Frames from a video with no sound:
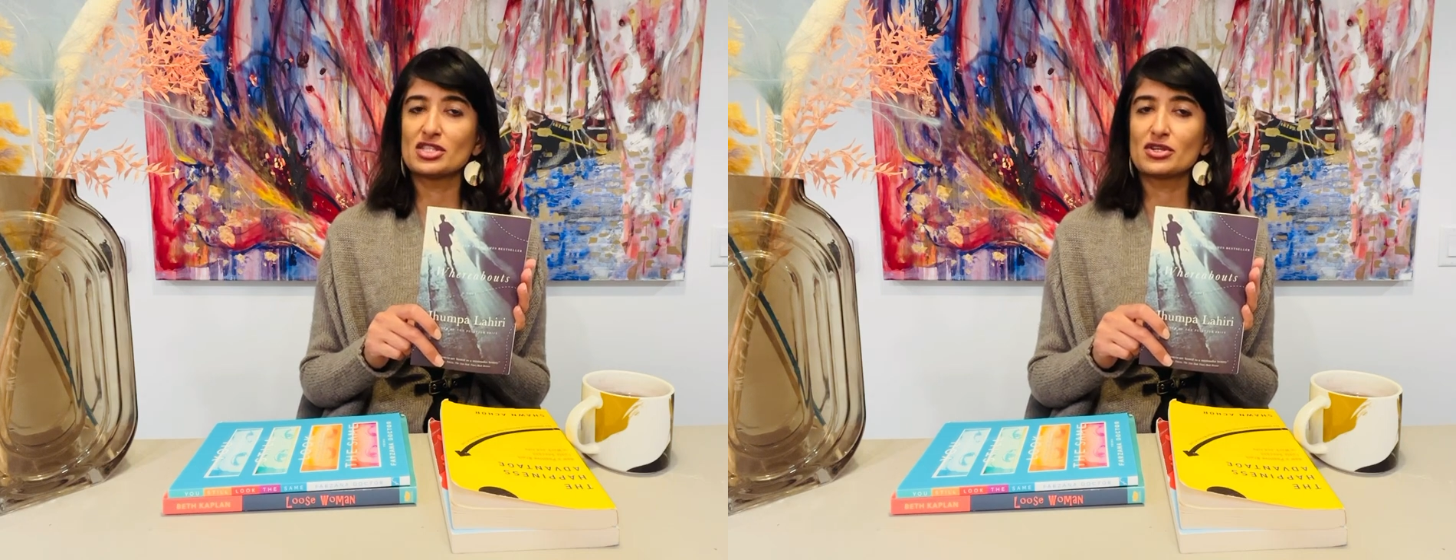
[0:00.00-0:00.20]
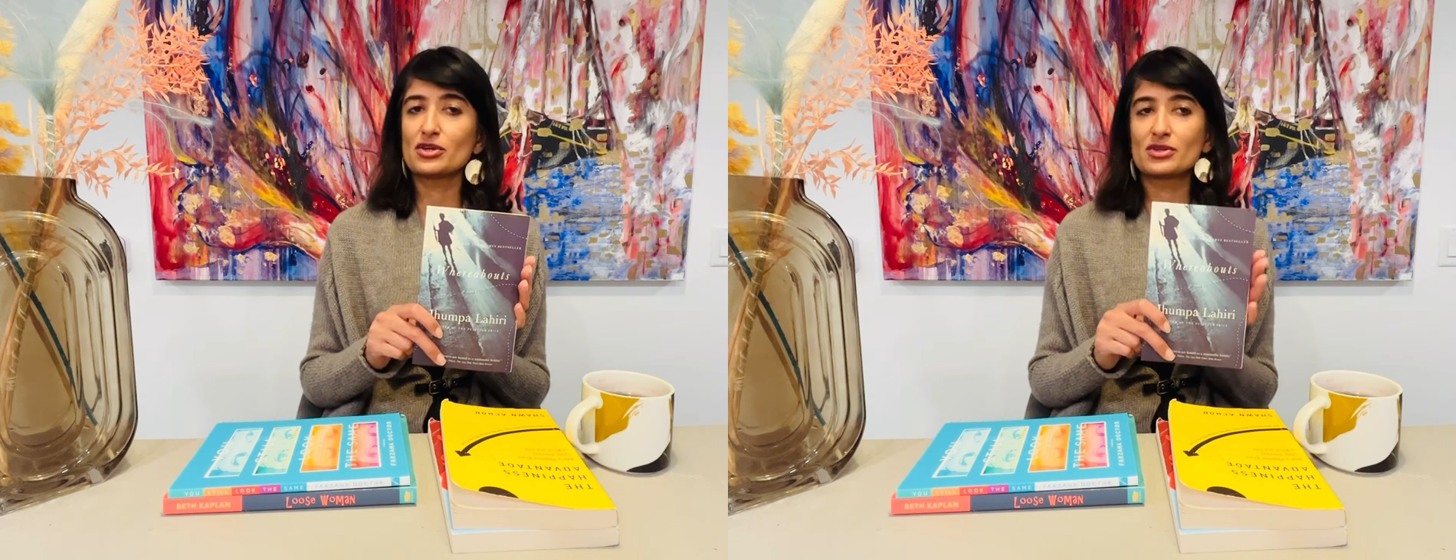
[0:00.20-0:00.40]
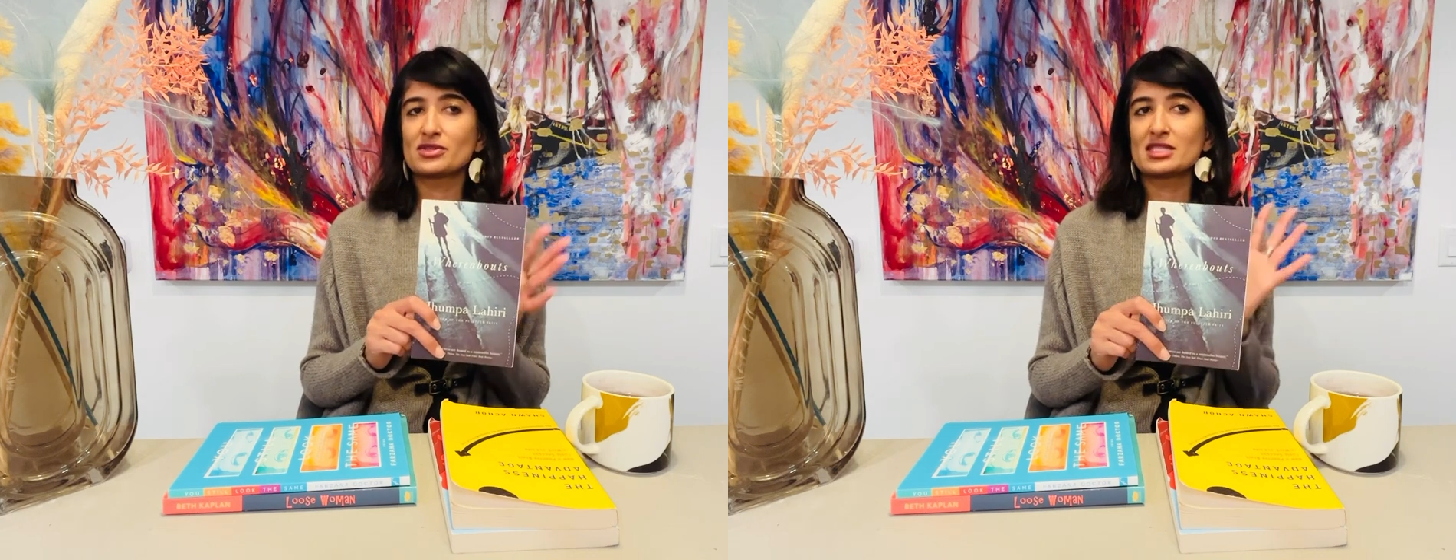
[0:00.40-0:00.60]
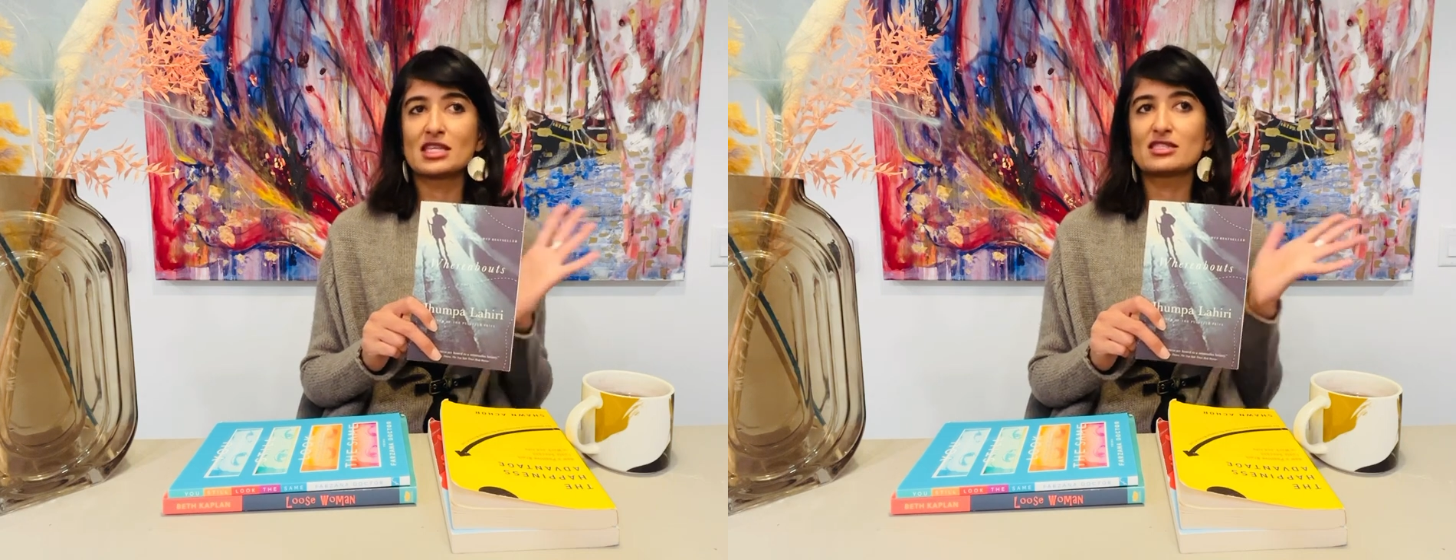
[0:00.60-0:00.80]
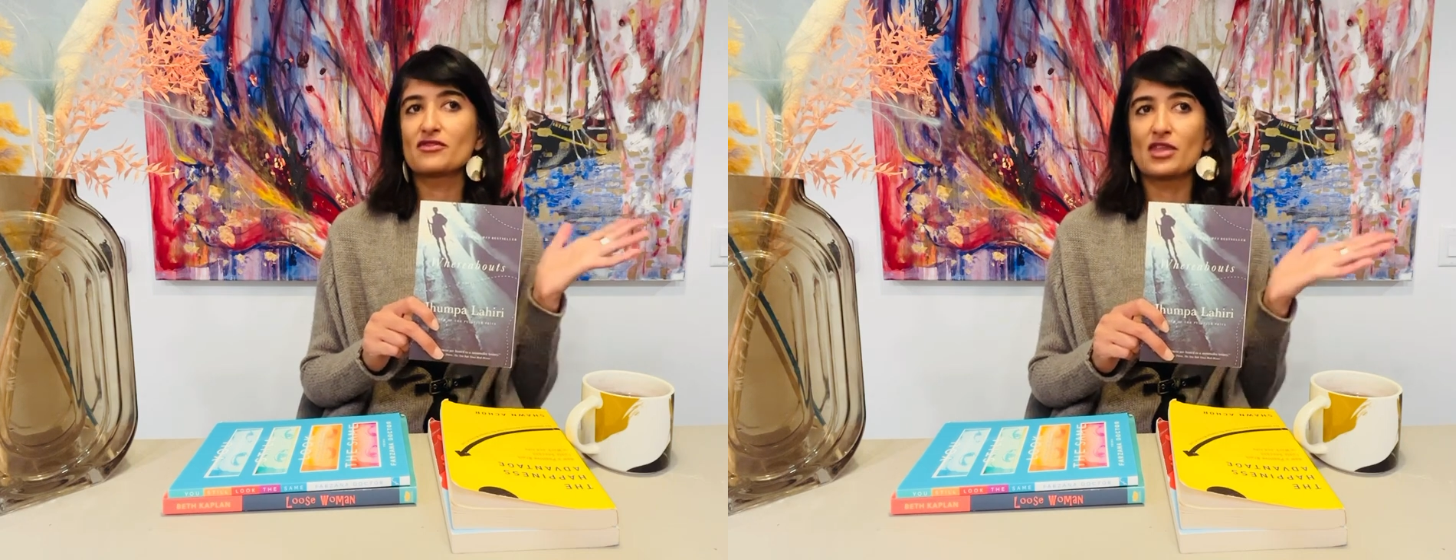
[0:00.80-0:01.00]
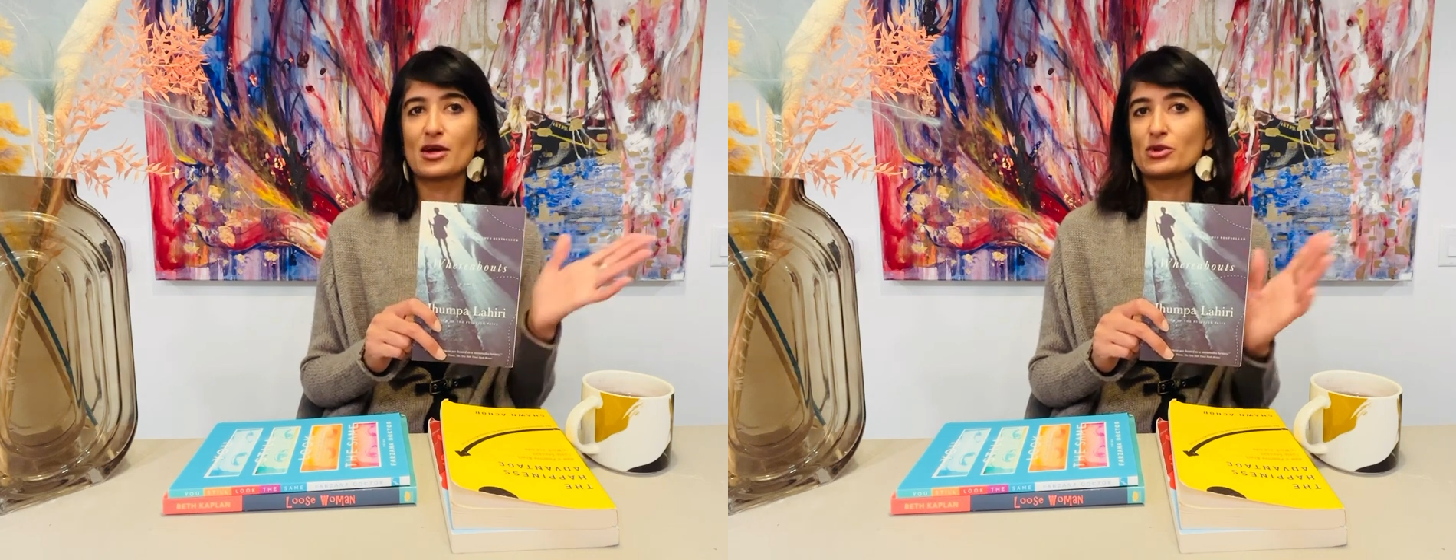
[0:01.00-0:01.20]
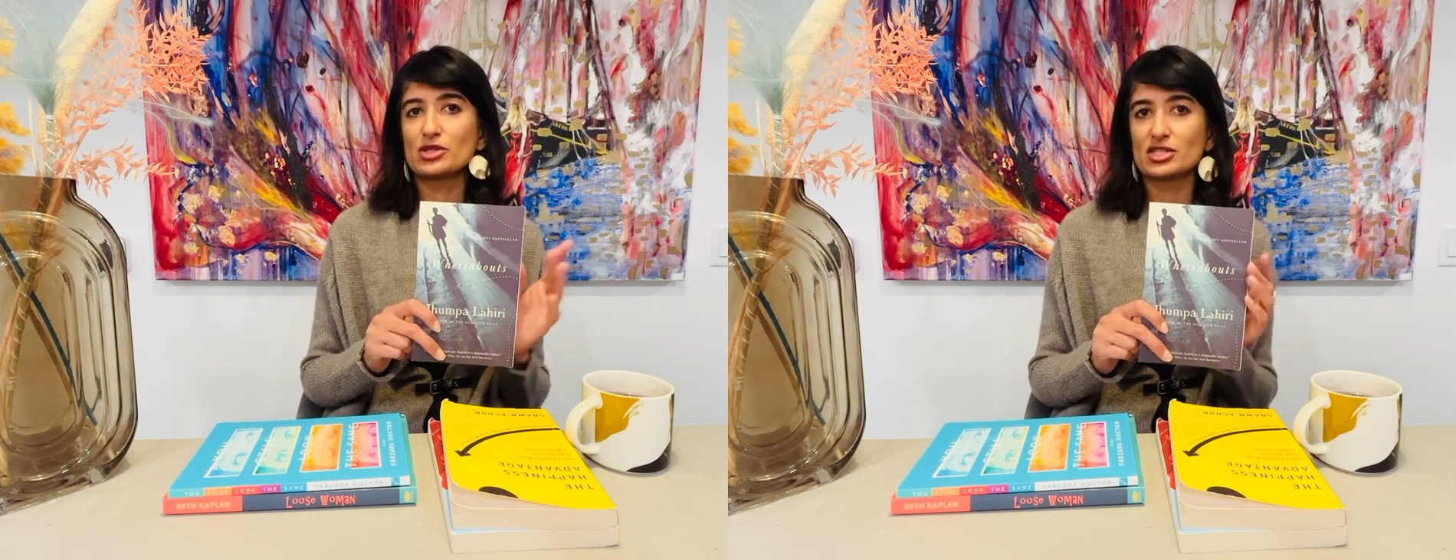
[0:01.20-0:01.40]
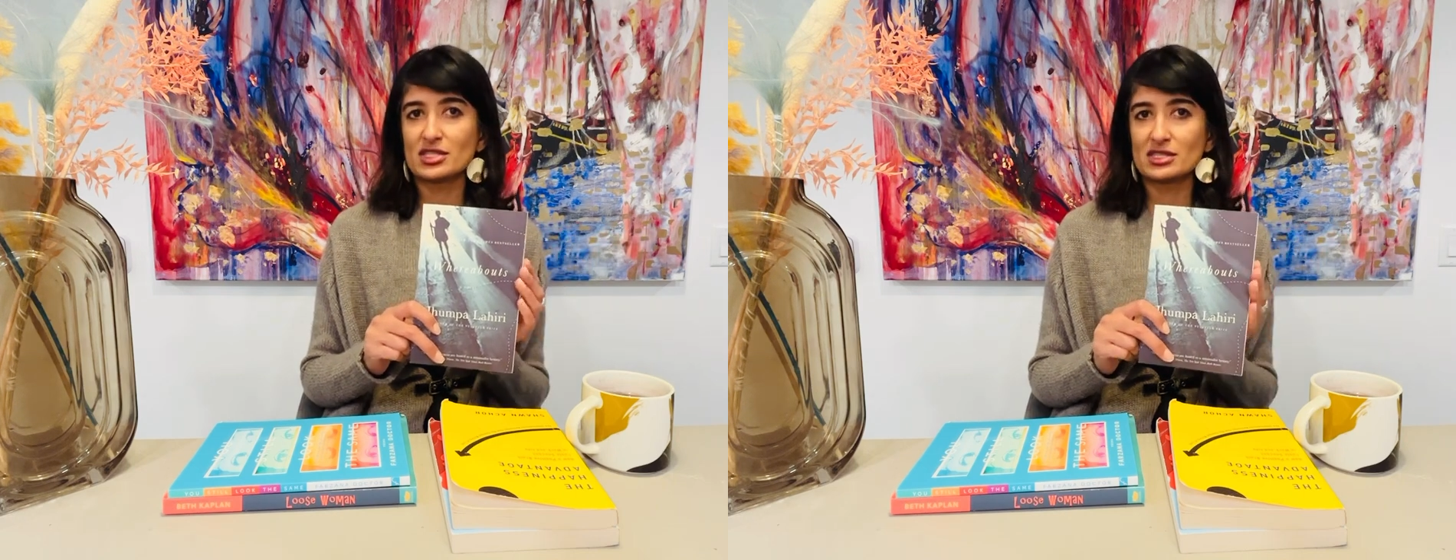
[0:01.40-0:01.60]
her sense of
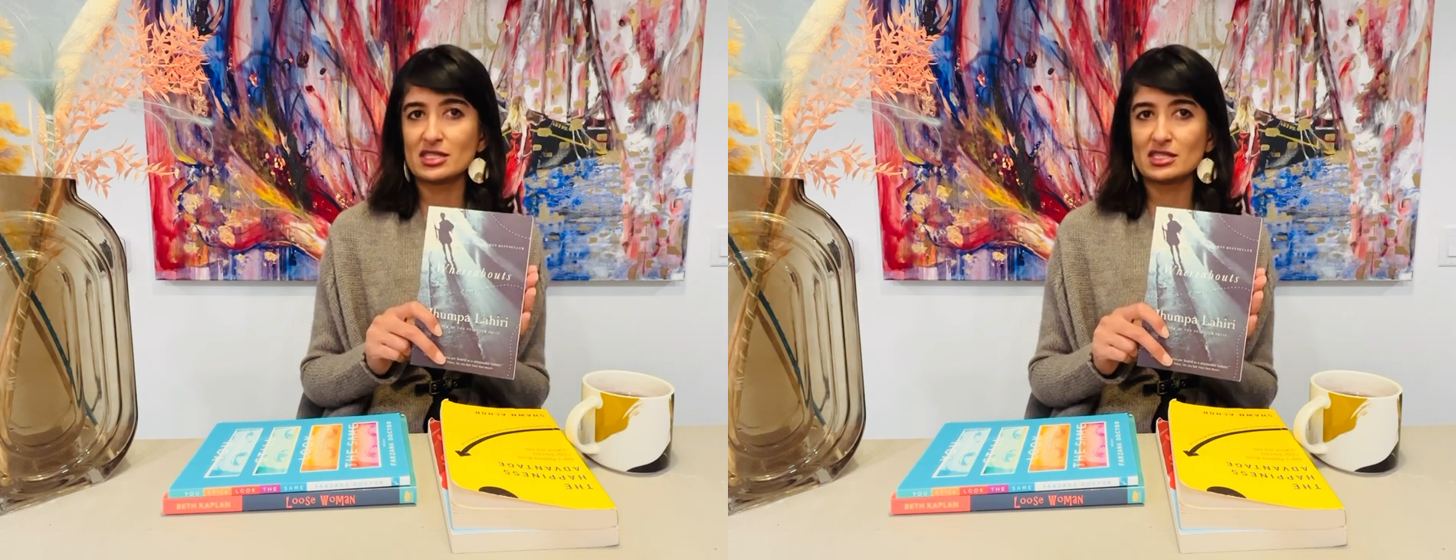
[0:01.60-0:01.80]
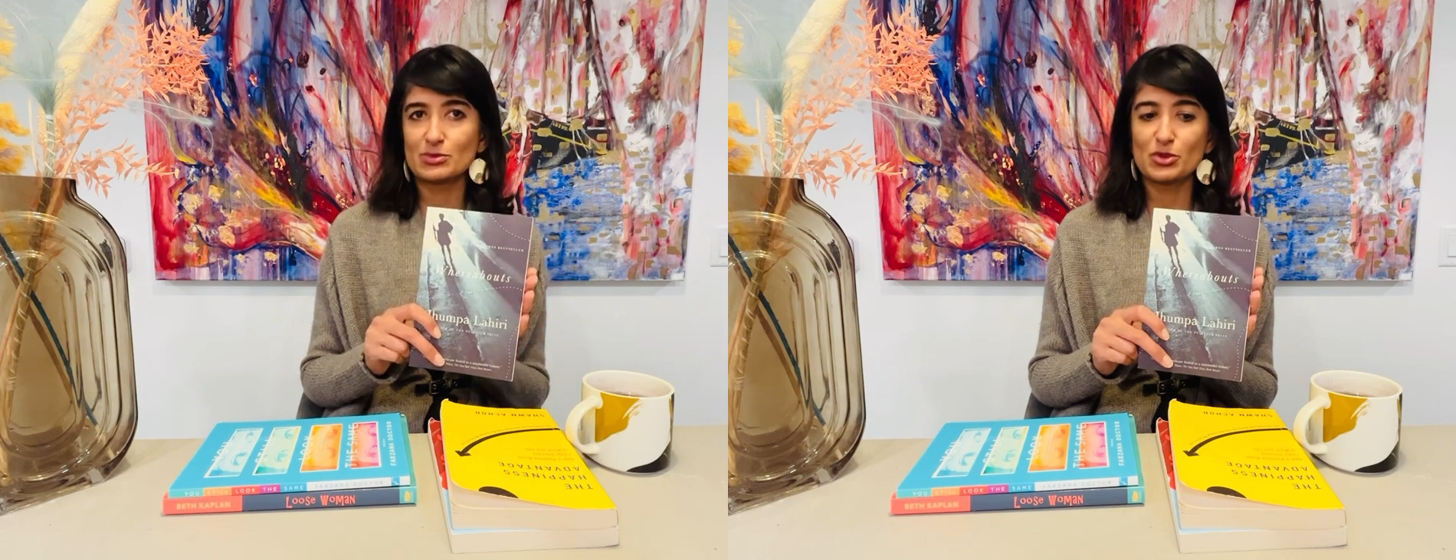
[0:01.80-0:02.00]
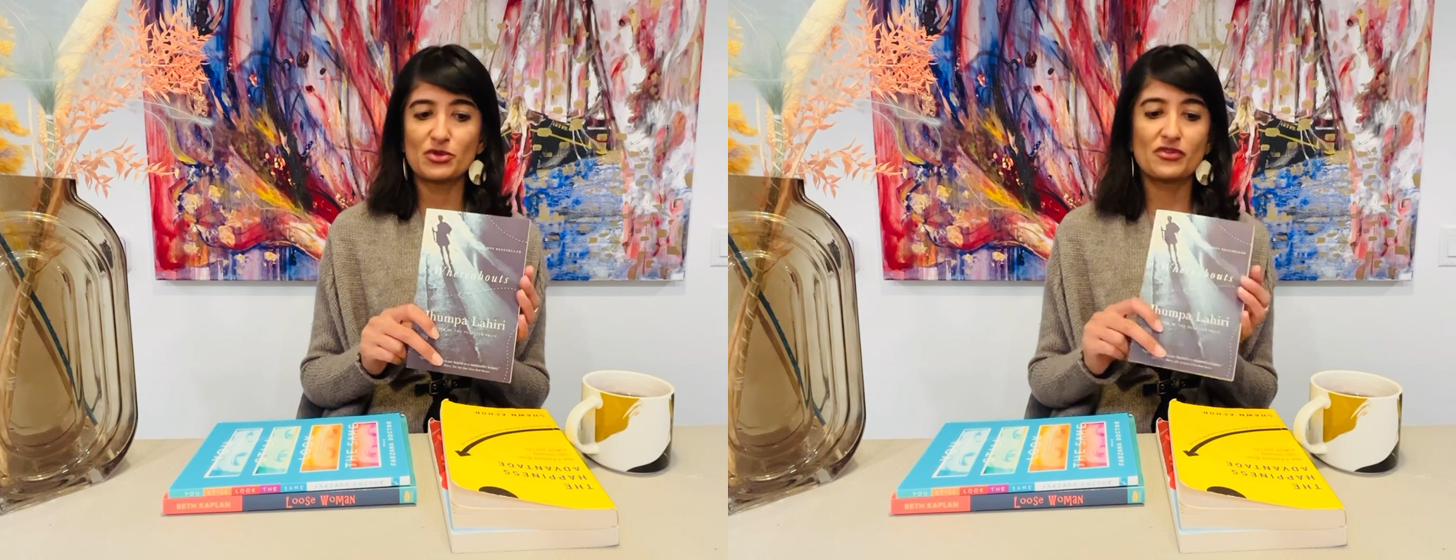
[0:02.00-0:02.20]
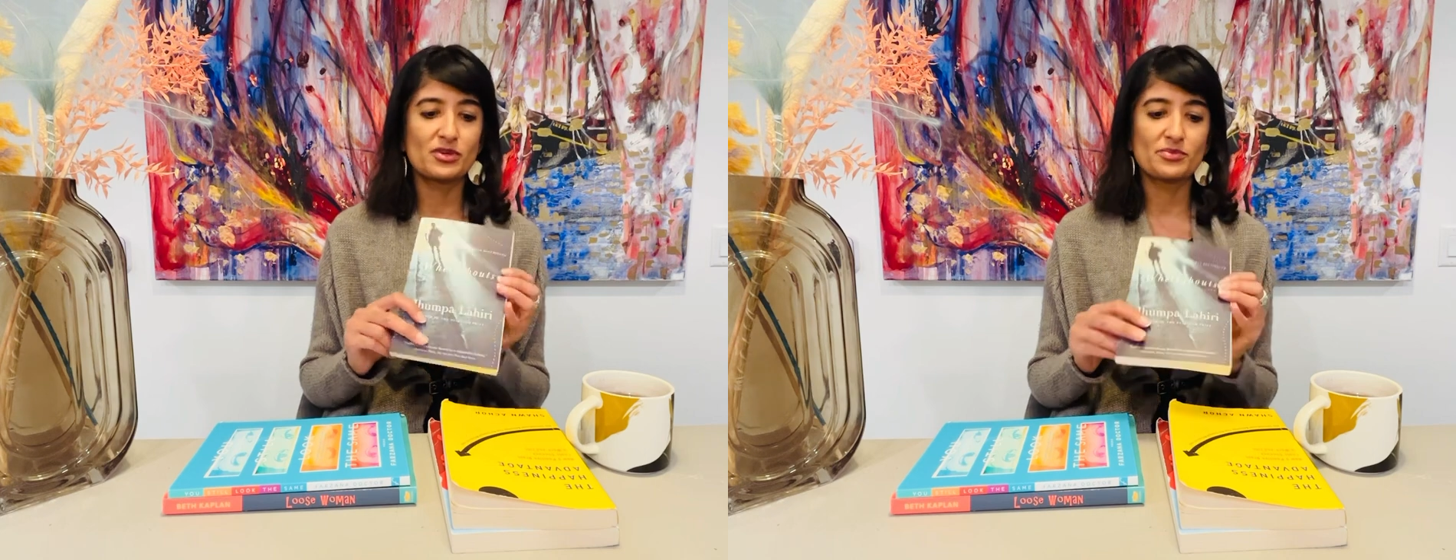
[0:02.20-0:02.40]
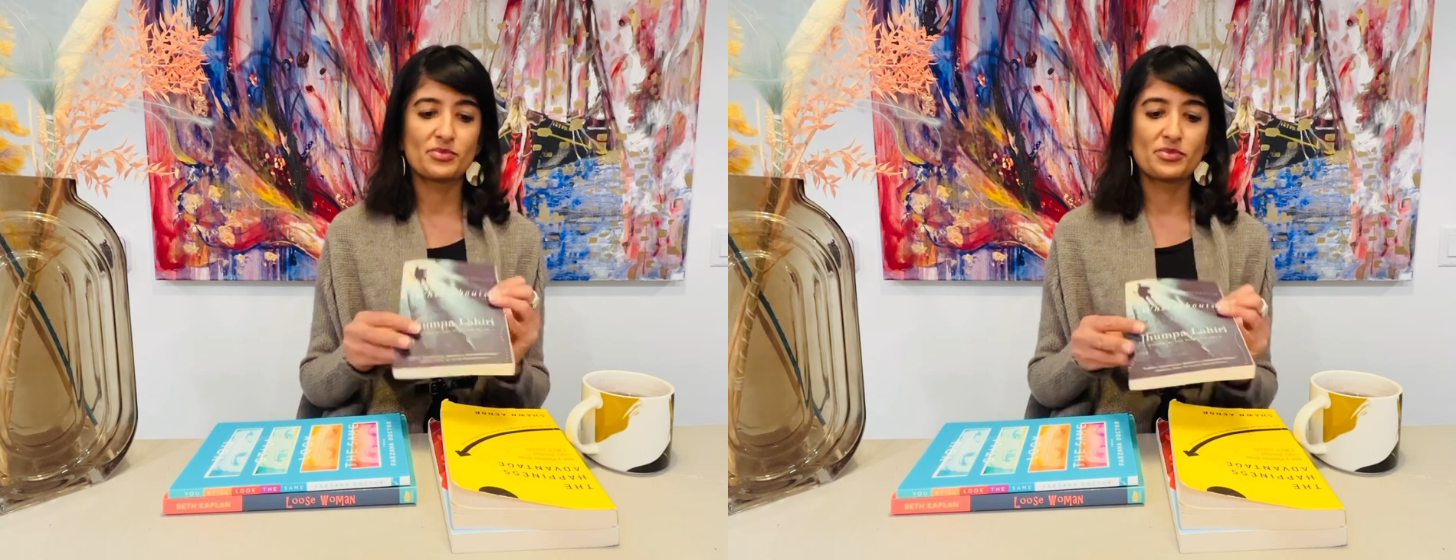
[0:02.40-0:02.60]
language is beautiful.